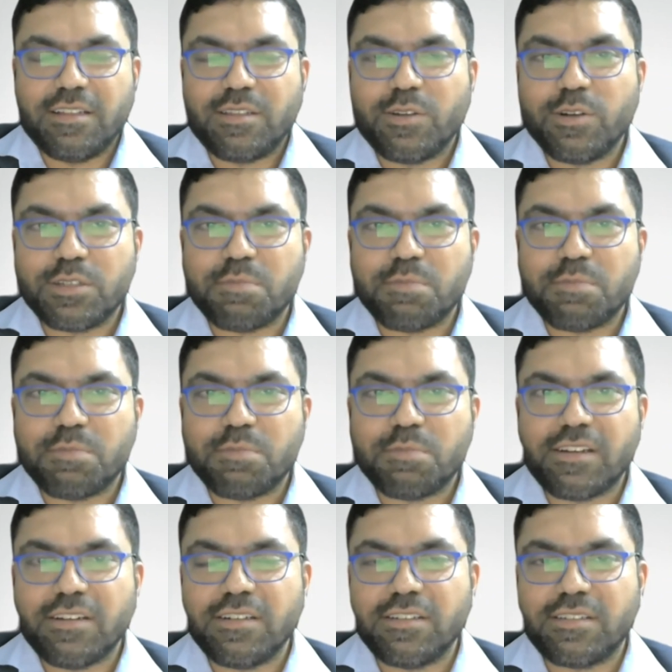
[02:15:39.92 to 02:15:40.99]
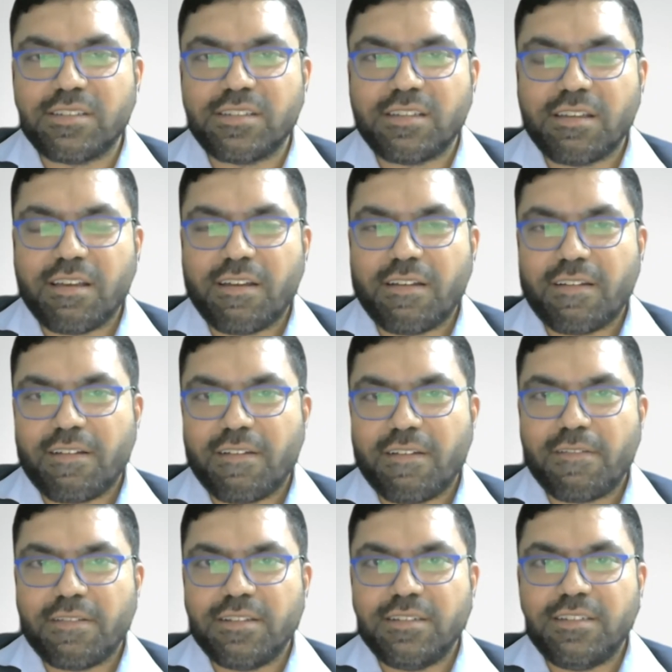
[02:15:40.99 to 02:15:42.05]
Toastmasters,
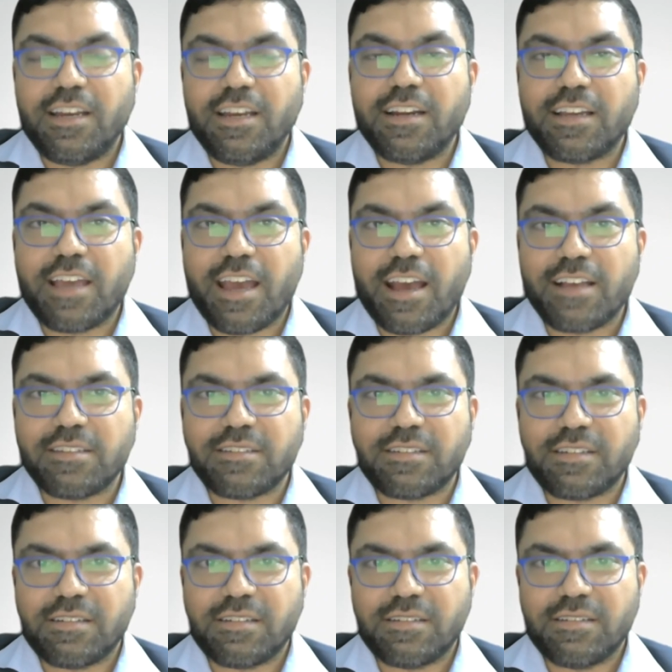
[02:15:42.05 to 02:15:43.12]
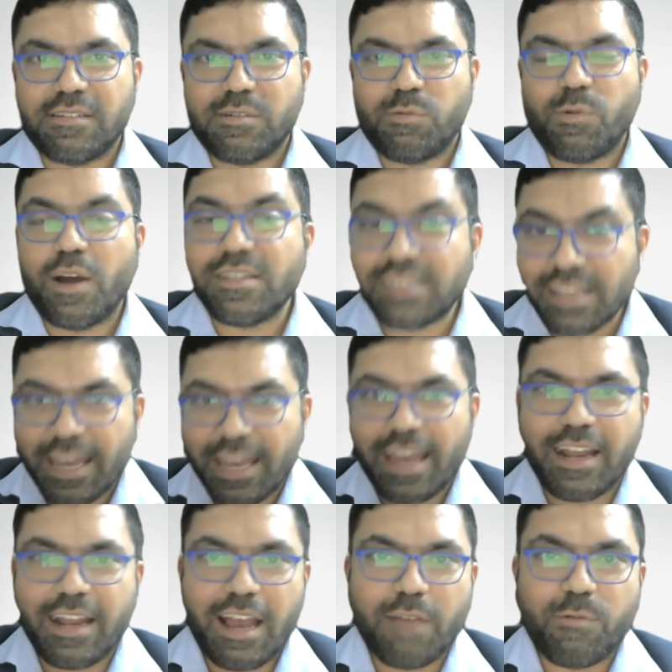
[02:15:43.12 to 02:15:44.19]
dear guests, once
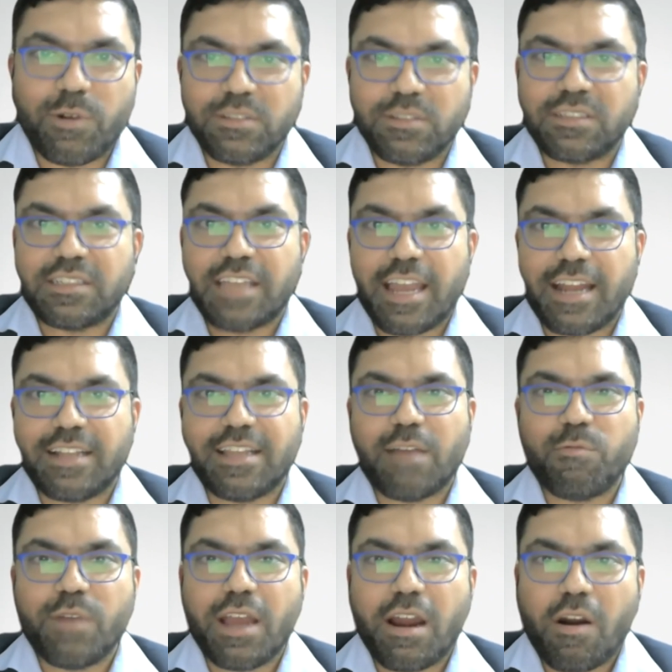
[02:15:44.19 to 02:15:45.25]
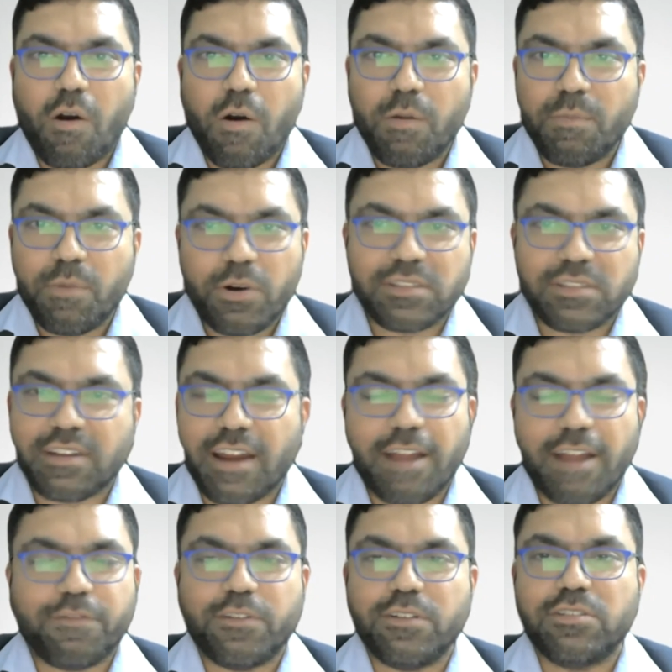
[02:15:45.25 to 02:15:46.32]
again, I want to state that we are most
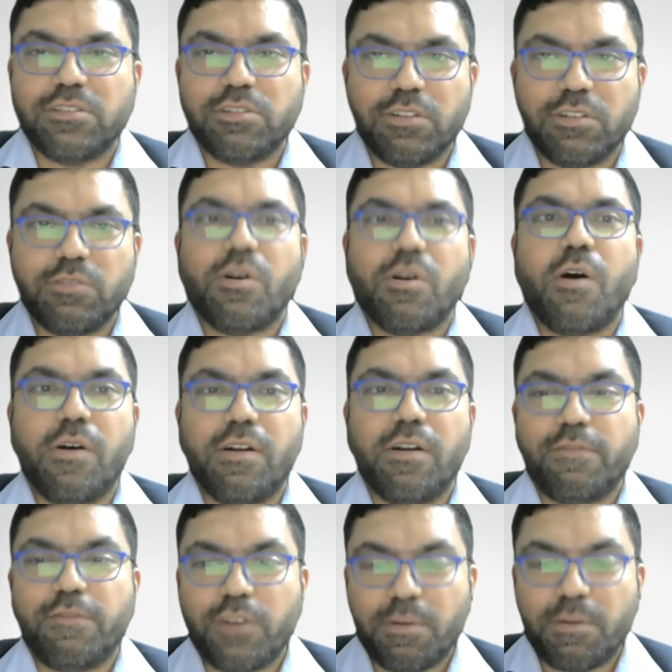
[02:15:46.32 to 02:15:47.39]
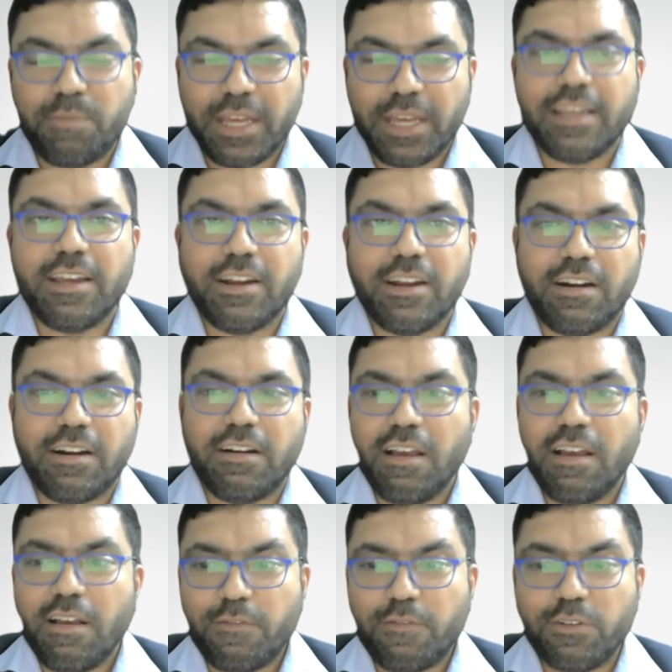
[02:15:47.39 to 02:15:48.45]
grateful to you all for being here
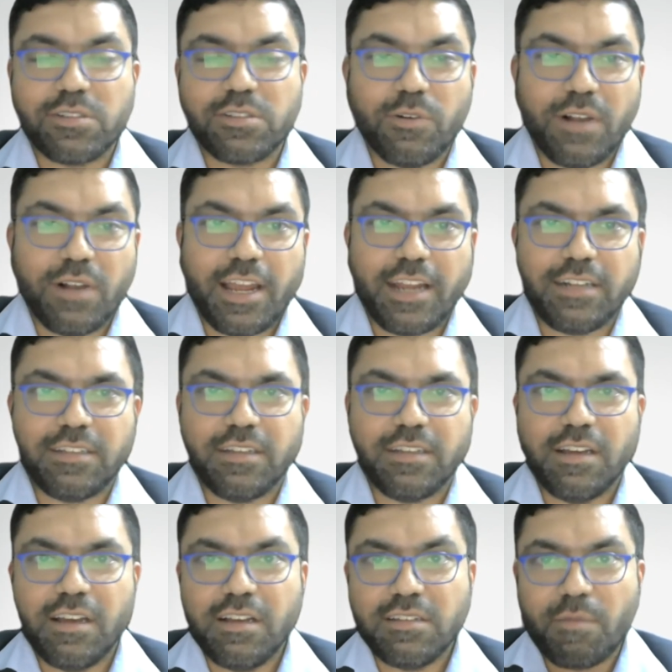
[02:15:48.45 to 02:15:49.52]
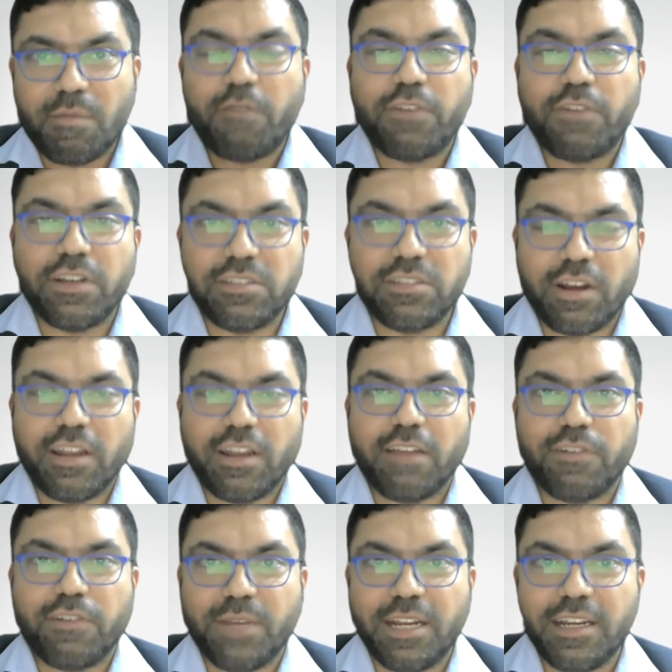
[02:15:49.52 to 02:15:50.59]
for so late. Some of us joining
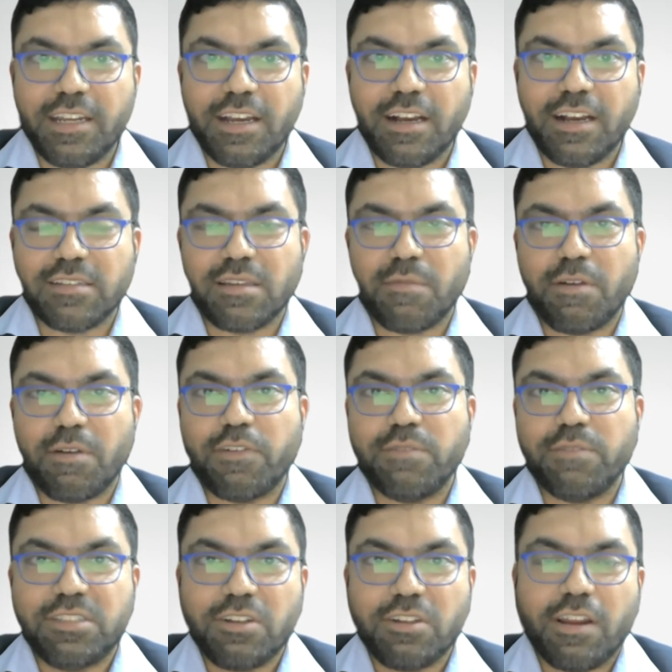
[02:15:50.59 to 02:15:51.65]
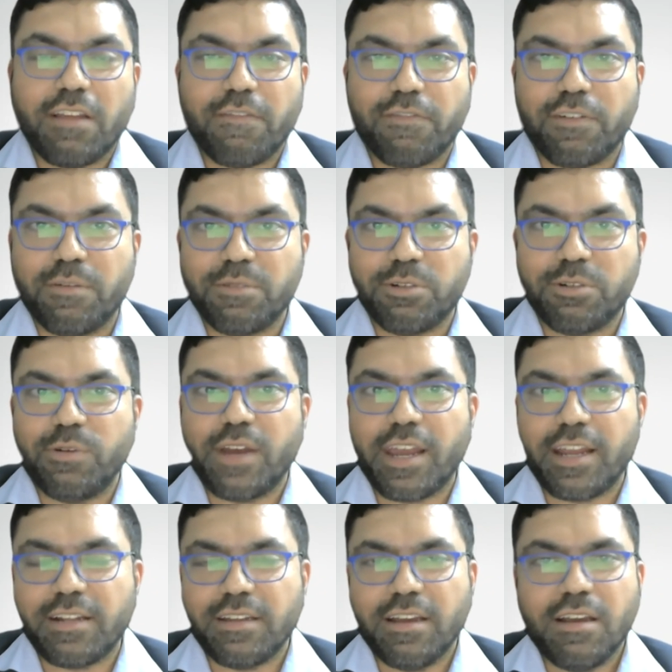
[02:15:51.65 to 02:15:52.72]
from India, some of us joining from
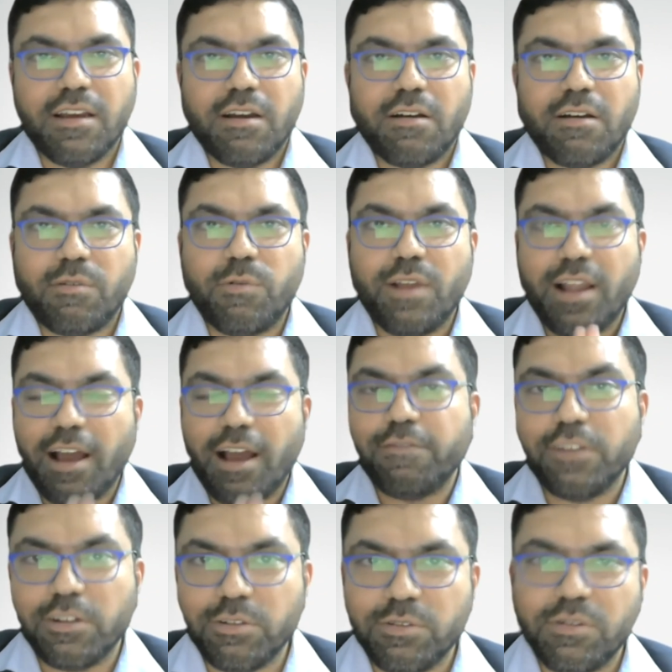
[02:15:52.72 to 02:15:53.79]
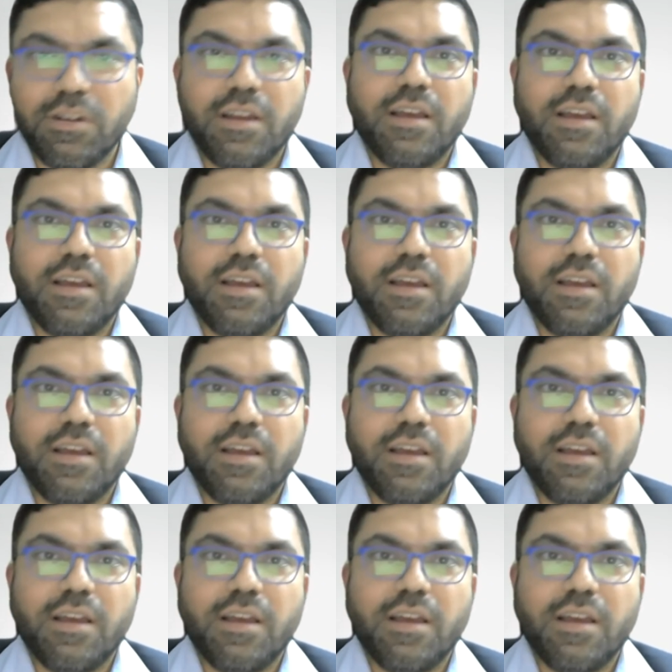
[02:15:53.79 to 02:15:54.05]
Kuwait. We love you